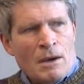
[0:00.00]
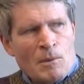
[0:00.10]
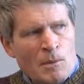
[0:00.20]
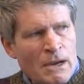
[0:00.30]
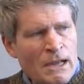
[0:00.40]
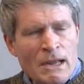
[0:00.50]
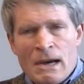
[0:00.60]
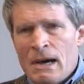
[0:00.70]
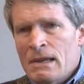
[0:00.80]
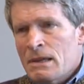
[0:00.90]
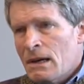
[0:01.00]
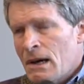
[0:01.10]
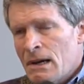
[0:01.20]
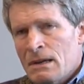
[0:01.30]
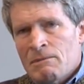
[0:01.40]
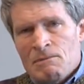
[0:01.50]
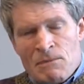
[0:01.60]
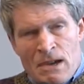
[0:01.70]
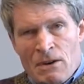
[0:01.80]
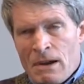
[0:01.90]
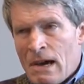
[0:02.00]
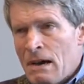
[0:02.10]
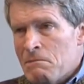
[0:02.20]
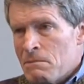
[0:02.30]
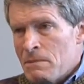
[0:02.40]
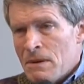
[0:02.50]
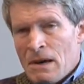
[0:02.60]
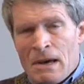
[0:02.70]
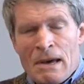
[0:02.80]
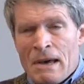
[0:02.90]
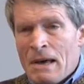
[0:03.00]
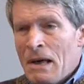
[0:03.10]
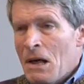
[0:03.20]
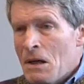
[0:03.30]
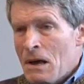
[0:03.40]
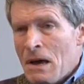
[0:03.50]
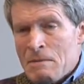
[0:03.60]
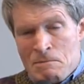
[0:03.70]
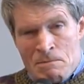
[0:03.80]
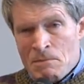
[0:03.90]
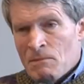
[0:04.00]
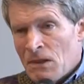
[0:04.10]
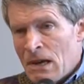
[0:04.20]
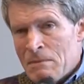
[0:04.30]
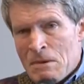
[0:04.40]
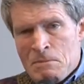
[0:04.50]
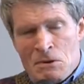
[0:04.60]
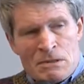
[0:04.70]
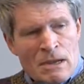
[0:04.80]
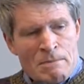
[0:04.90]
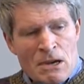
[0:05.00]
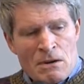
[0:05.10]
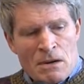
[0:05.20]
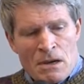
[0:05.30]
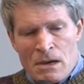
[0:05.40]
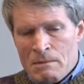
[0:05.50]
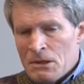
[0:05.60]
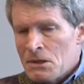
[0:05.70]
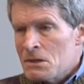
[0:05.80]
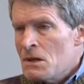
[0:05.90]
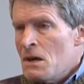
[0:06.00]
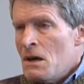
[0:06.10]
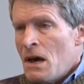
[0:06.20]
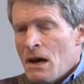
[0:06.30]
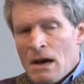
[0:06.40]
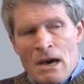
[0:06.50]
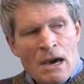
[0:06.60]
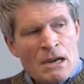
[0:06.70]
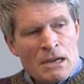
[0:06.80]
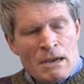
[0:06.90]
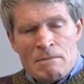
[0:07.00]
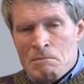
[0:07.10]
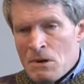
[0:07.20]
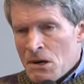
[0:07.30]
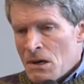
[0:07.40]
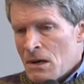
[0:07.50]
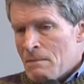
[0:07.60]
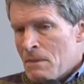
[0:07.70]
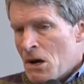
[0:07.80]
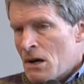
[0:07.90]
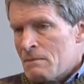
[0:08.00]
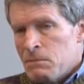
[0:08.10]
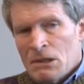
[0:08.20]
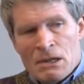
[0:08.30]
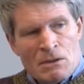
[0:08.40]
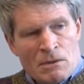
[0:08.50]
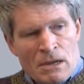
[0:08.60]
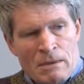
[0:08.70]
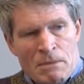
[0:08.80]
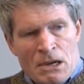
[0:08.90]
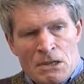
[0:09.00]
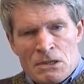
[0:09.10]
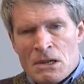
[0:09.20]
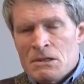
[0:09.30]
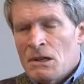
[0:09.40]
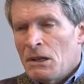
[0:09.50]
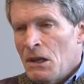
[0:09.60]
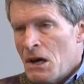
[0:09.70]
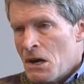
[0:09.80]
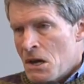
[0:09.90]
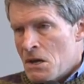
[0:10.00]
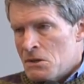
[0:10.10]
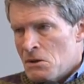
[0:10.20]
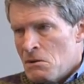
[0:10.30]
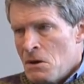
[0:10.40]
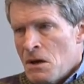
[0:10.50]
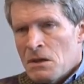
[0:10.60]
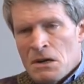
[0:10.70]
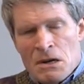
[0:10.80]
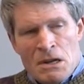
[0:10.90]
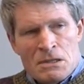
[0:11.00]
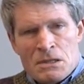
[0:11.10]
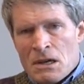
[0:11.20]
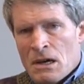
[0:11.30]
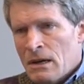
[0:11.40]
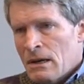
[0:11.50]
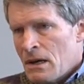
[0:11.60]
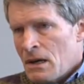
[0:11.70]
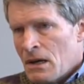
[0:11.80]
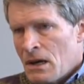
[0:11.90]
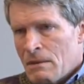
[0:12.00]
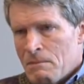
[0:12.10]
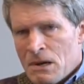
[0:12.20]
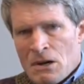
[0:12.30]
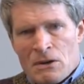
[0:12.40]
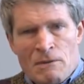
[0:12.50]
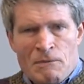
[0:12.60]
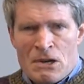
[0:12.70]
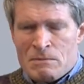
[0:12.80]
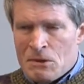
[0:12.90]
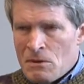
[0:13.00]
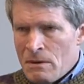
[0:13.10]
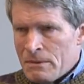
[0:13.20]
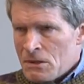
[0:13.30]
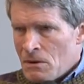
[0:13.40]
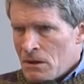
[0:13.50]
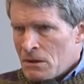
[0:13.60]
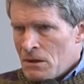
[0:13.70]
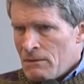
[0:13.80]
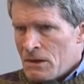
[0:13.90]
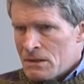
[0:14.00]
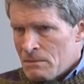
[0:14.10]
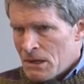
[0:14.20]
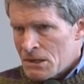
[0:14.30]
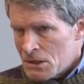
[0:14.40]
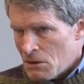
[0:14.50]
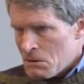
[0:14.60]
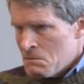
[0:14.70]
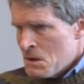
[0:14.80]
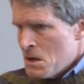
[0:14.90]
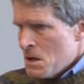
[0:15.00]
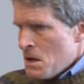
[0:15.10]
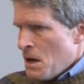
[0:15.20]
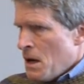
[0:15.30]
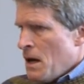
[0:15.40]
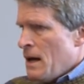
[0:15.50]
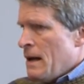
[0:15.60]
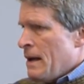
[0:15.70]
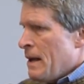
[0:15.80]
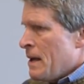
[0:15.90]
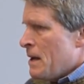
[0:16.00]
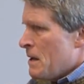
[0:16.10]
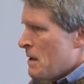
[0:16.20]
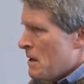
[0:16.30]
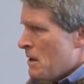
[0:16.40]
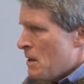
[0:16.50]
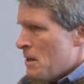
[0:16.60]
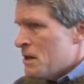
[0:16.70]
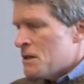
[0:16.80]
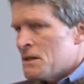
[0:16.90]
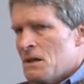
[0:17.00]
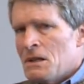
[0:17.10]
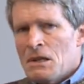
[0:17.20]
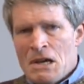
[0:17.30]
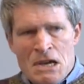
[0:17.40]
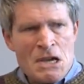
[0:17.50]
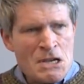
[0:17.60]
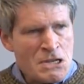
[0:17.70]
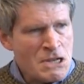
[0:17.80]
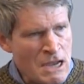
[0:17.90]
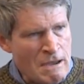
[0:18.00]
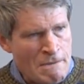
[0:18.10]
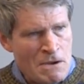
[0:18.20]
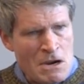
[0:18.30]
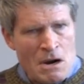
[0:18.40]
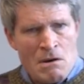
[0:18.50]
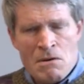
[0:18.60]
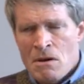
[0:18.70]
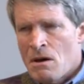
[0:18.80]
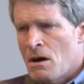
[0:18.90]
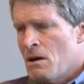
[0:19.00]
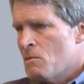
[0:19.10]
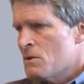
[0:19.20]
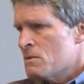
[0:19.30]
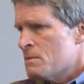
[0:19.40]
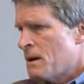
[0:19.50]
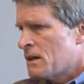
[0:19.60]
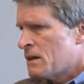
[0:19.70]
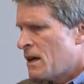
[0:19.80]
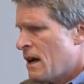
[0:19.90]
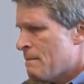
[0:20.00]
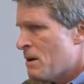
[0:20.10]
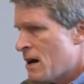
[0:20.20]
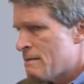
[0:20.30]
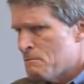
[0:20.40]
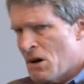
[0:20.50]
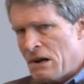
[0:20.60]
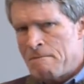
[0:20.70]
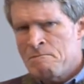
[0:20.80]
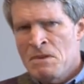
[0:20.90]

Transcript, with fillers: Well, I think I figure out, uh, uh, and Vladimir Putin is a lot better than I am at this, uh, how to get money in American political campaigns, and it's a lot easier than it is to keg, get a keg of beer in a freshman dormitory at the University of Minnesota. Uh, it, it, it, this is a leaking sieve here uh, with respect to campaign money.